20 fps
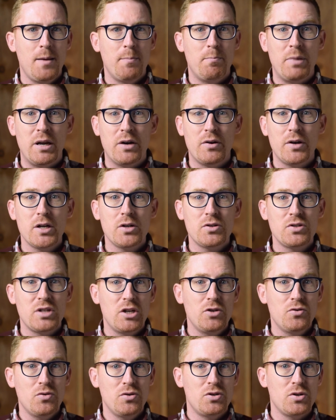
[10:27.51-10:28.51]
Barriers
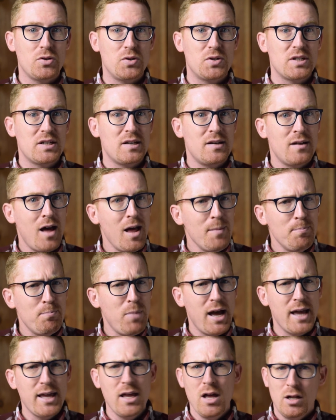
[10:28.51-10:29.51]
introduced not
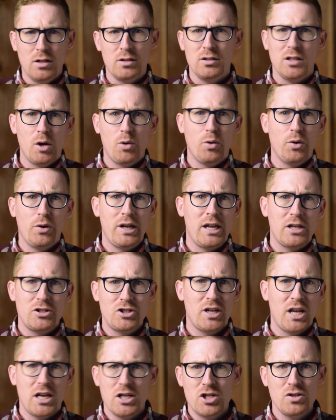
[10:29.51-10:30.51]
by lowering
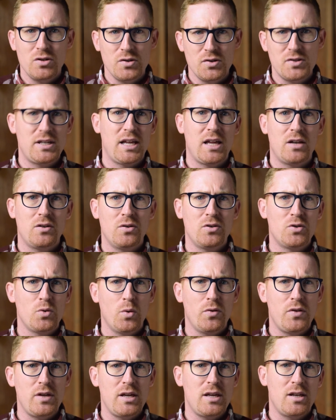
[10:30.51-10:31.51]
educational standards
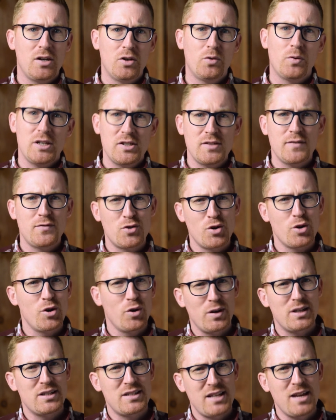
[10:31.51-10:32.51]
or the increase of
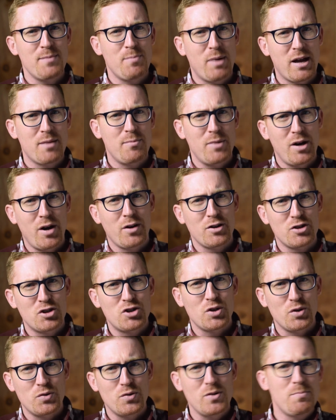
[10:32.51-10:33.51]
sugar intake by America's
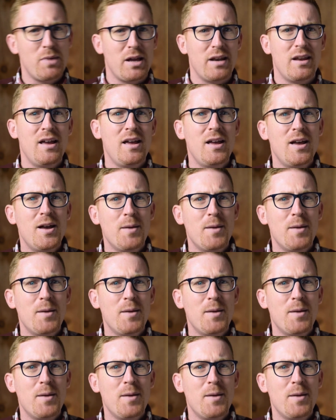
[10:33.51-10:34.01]
children, but